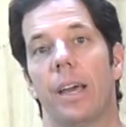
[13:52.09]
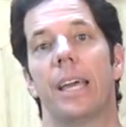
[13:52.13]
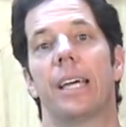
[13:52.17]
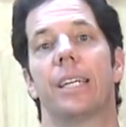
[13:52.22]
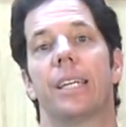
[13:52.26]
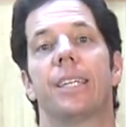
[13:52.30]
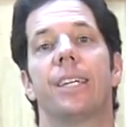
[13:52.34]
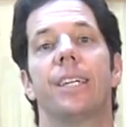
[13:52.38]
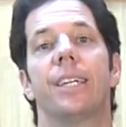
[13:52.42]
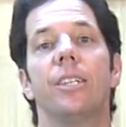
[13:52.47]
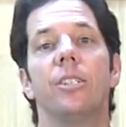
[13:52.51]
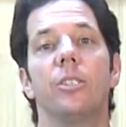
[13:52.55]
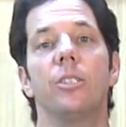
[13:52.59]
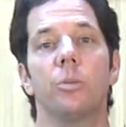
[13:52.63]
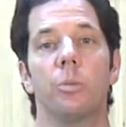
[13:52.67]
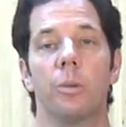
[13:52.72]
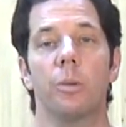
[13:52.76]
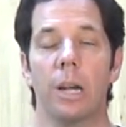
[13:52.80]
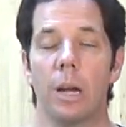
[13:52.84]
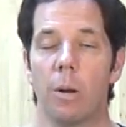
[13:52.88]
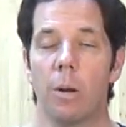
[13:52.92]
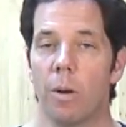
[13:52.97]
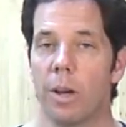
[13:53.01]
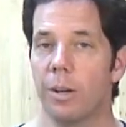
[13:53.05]
and here's
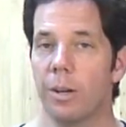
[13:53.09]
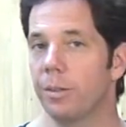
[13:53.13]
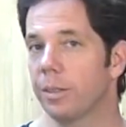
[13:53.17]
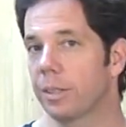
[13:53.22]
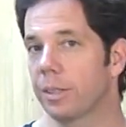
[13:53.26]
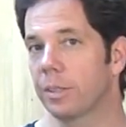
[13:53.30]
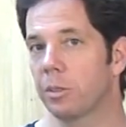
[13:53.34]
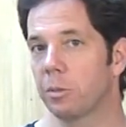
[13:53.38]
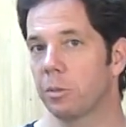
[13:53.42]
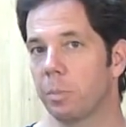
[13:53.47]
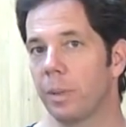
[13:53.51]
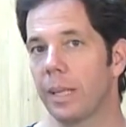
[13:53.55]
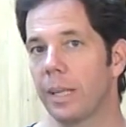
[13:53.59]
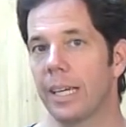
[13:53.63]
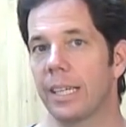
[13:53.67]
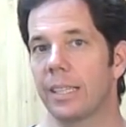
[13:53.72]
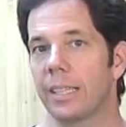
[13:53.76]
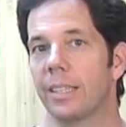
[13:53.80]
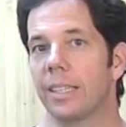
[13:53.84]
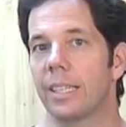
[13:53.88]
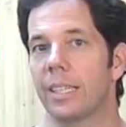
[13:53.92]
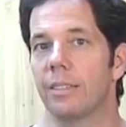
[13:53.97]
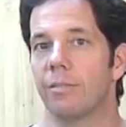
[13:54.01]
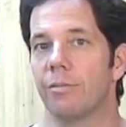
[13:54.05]
where I want to
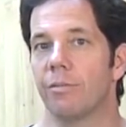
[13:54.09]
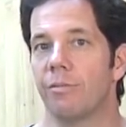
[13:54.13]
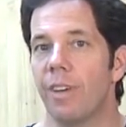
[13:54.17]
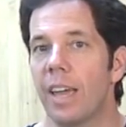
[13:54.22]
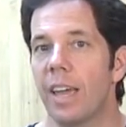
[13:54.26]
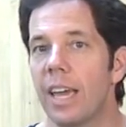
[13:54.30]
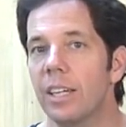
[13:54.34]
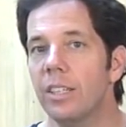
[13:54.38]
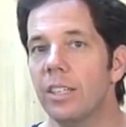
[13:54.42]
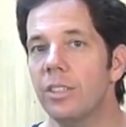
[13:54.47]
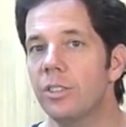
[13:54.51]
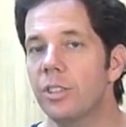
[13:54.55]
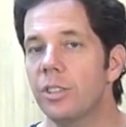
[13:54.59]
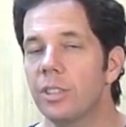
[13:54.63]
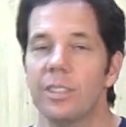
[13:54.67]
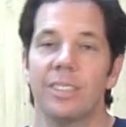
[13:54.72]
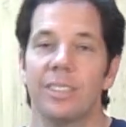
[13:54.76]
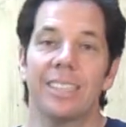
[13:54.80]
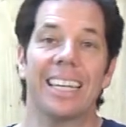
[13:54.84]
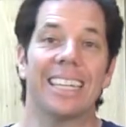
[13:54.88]
explain the advantages